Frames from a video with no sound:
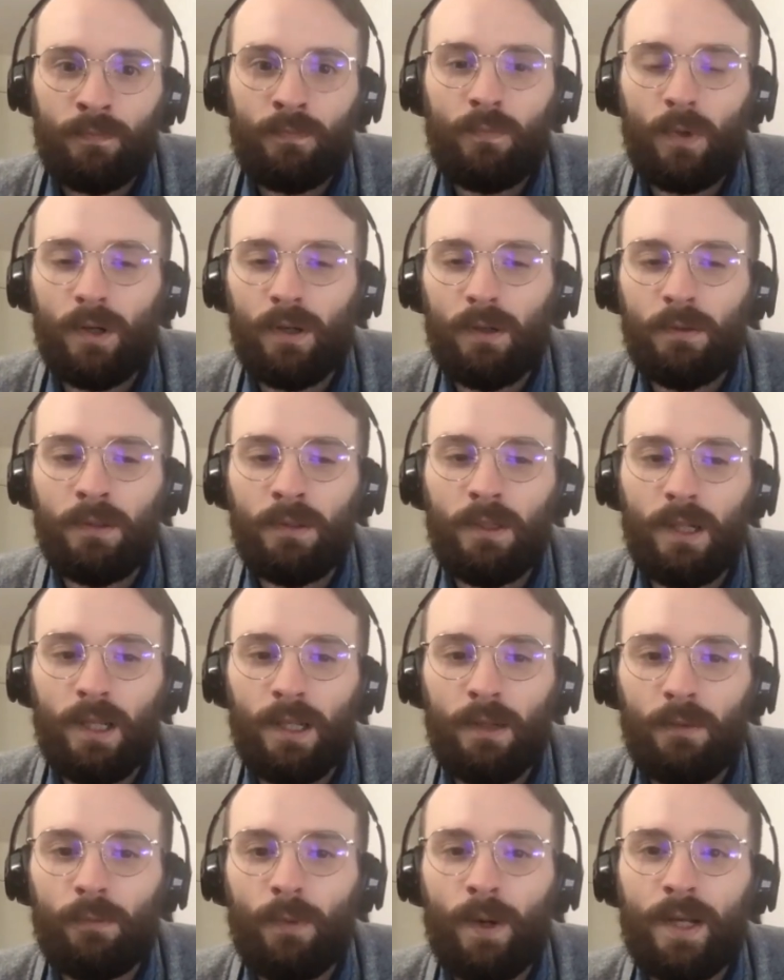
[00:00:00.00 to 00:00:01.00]
Where
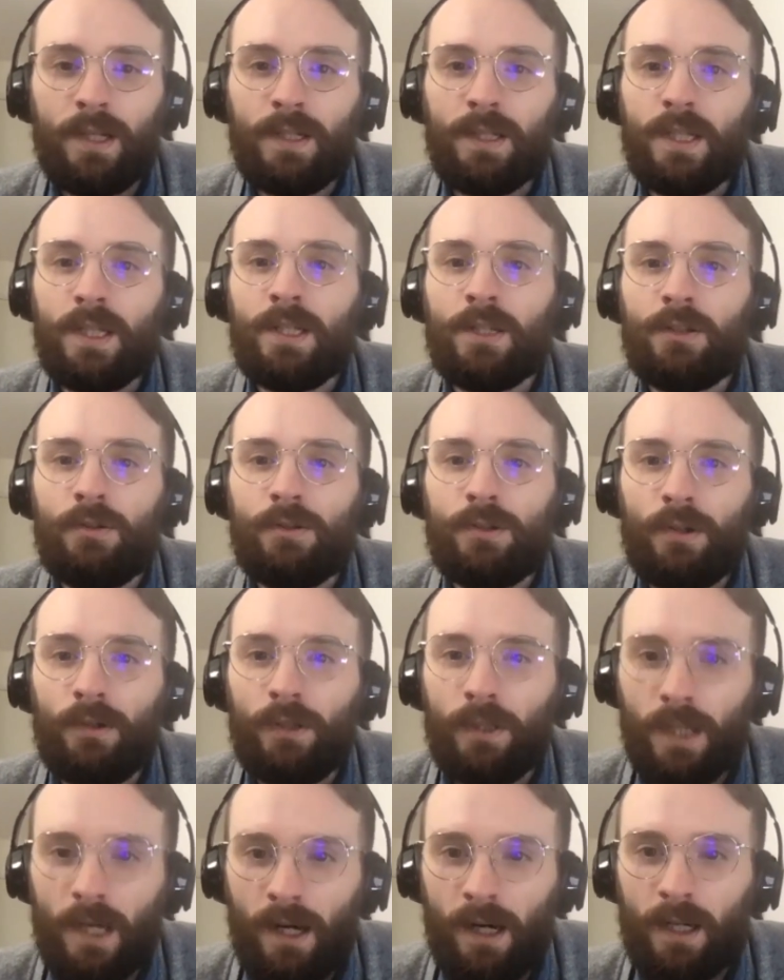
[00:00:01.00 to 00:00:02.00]
it ran into issues
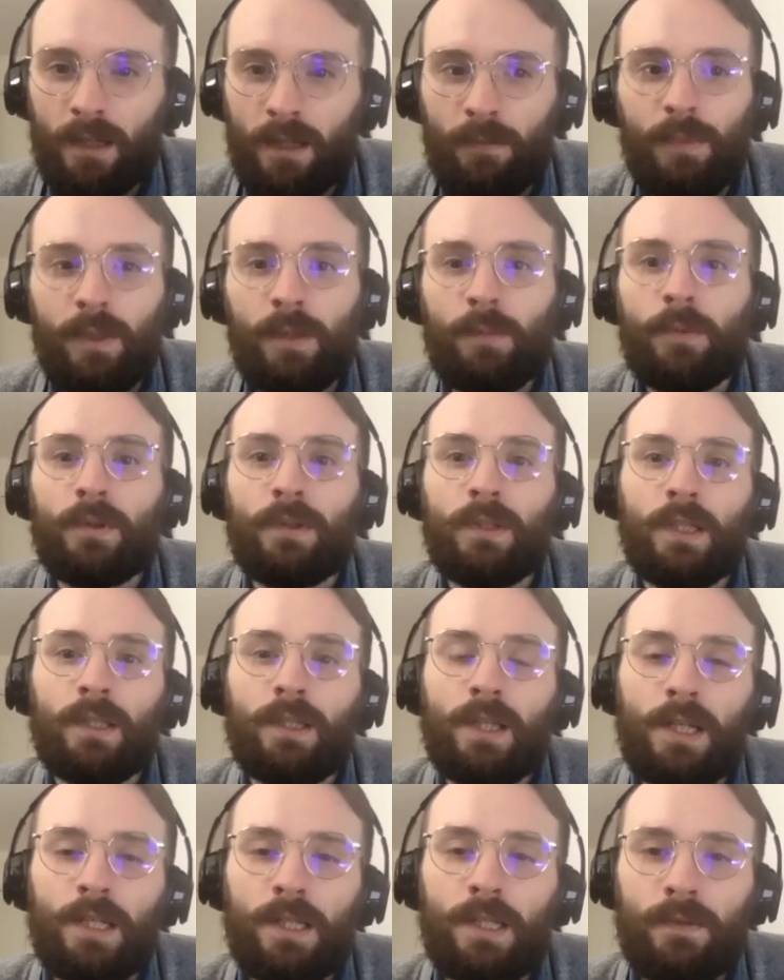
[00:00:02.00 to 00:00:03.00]
early on and people think
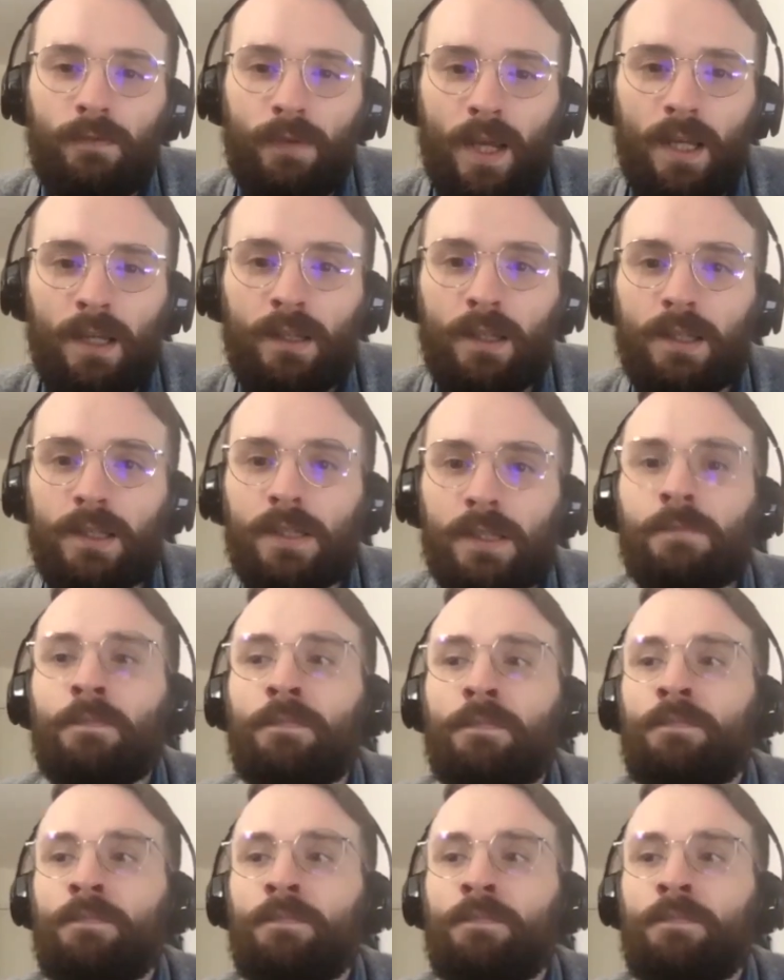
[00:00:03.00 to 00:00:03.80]
that it's fake is